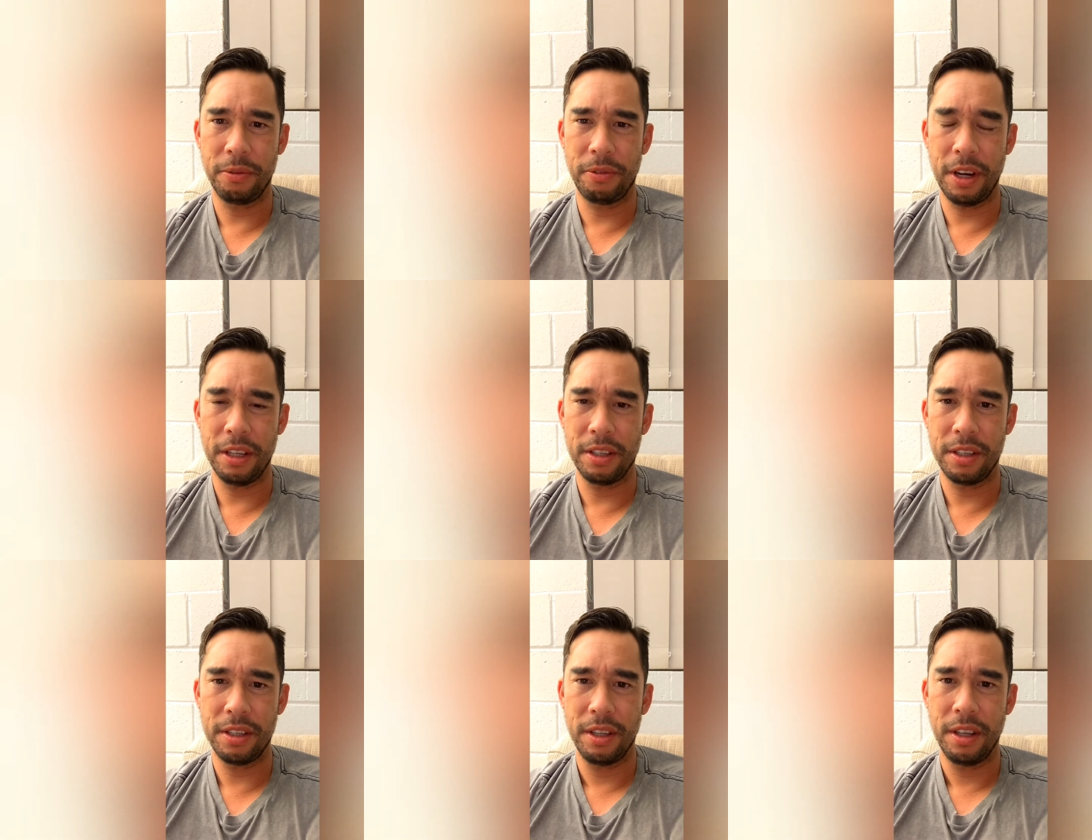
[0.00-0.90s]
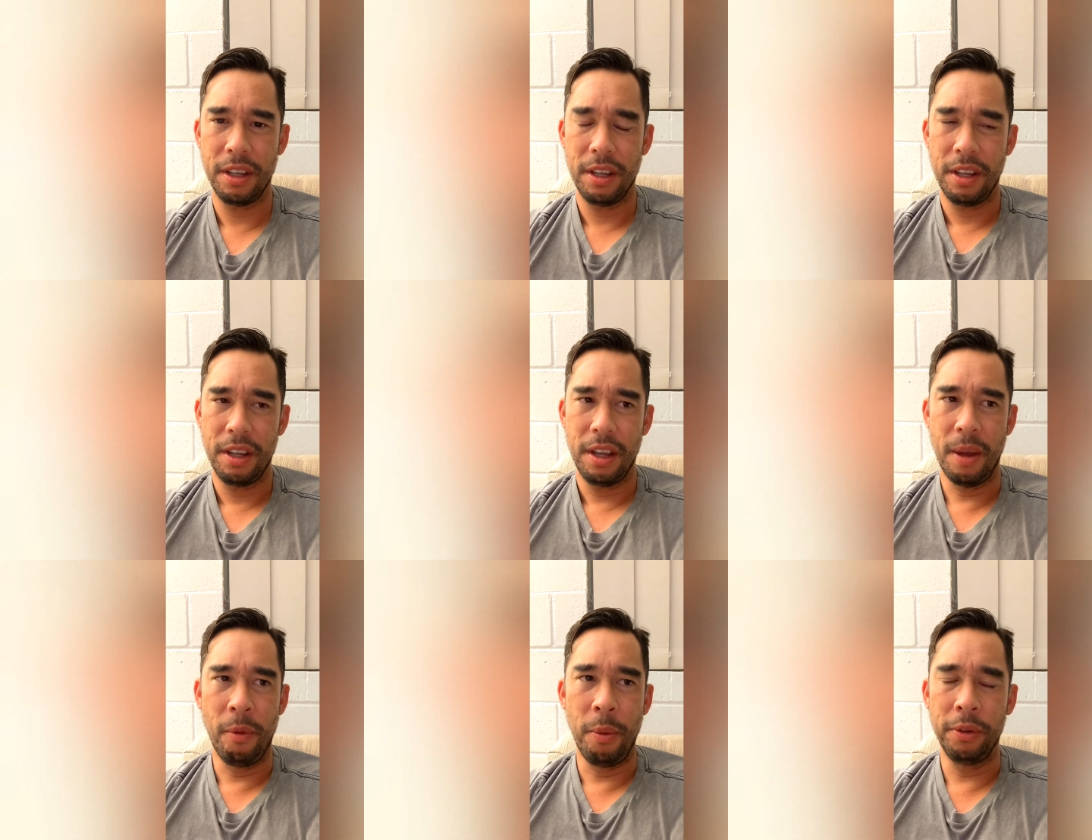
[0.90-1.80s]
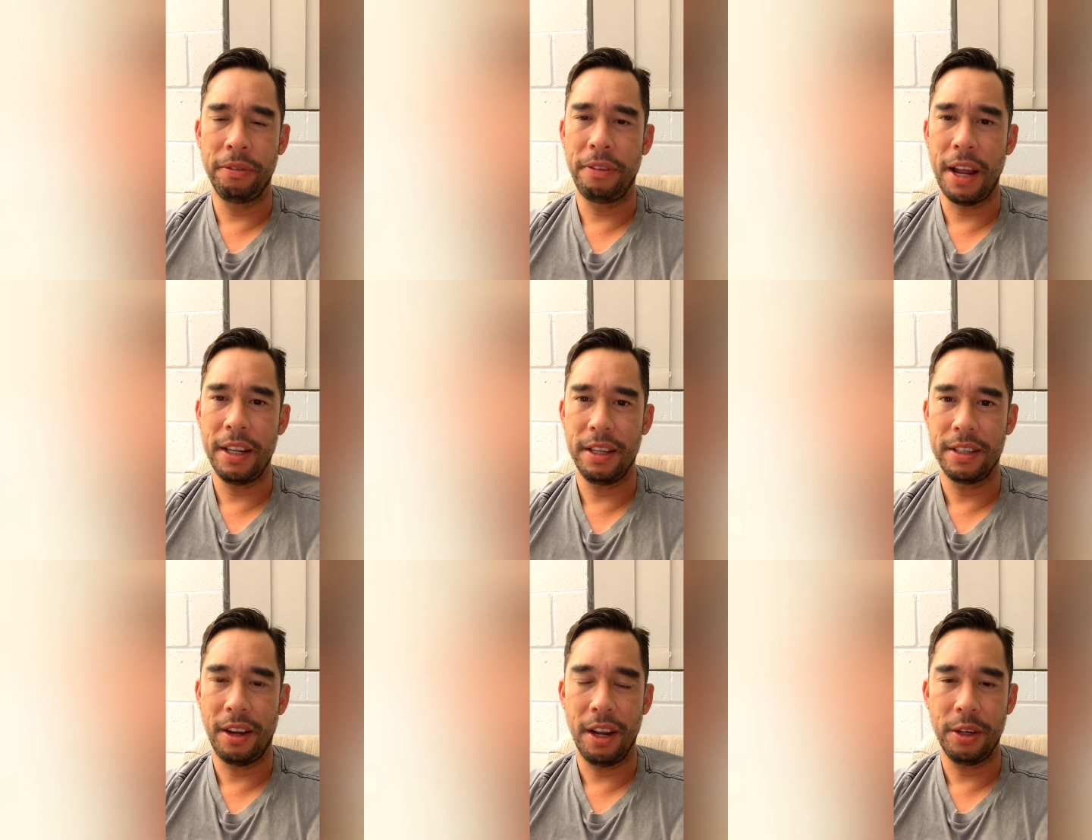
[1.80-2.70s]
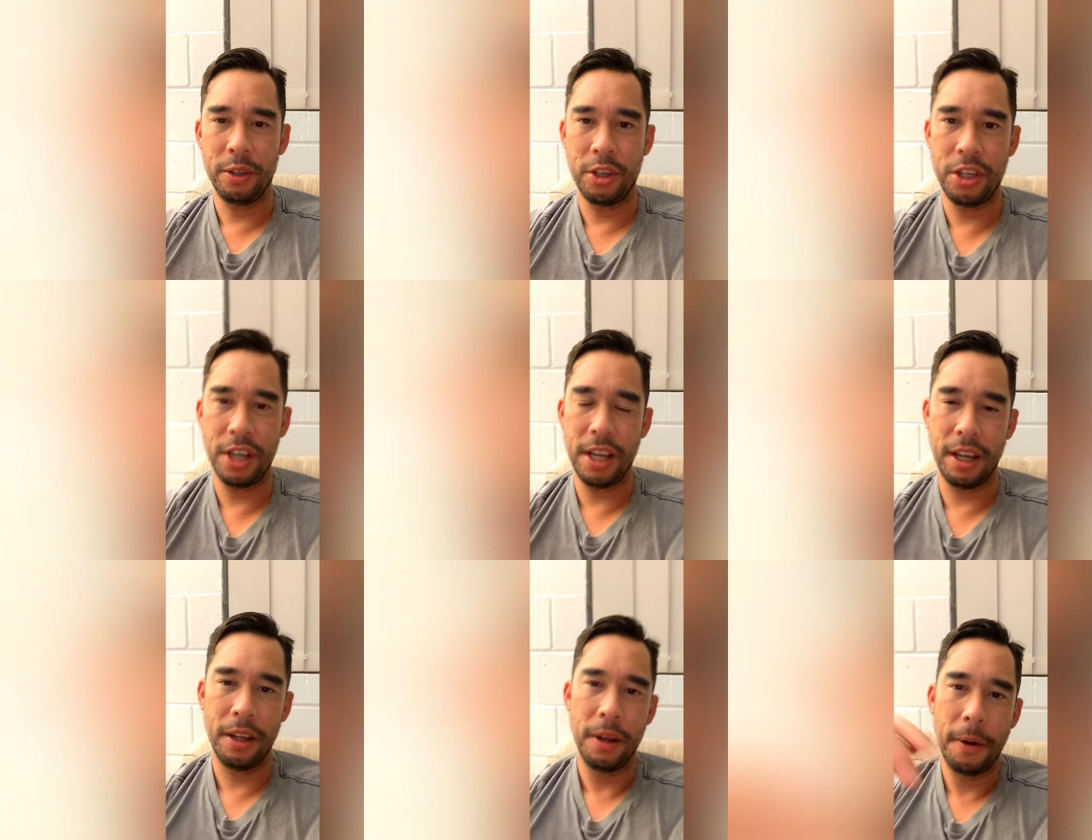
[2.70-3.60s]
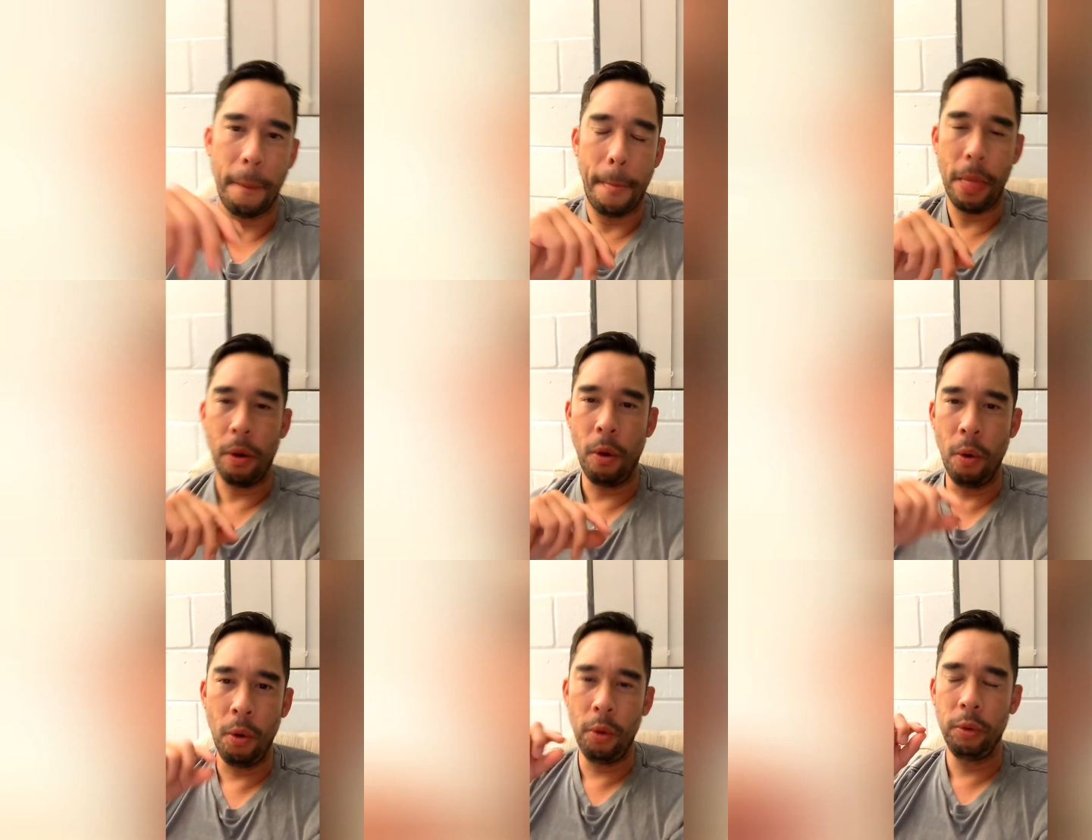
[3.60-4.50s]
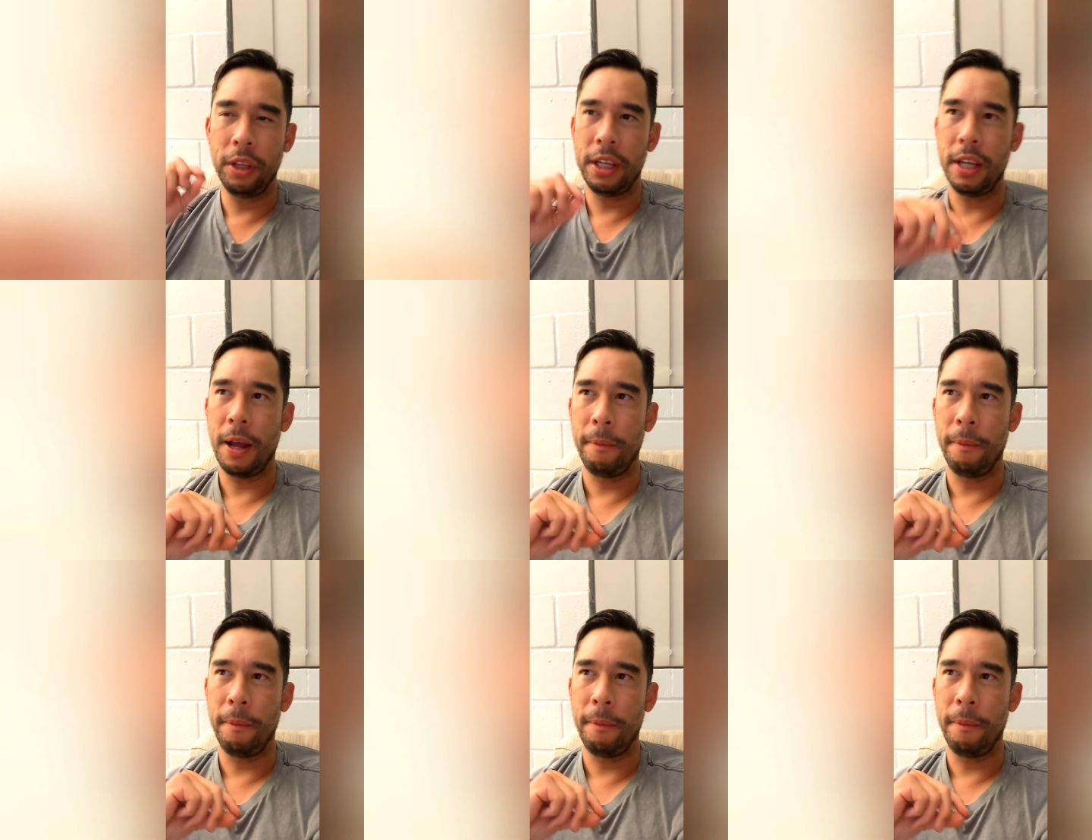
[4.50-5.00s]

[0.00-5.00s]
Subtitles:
friends. And what was funny is I could share all the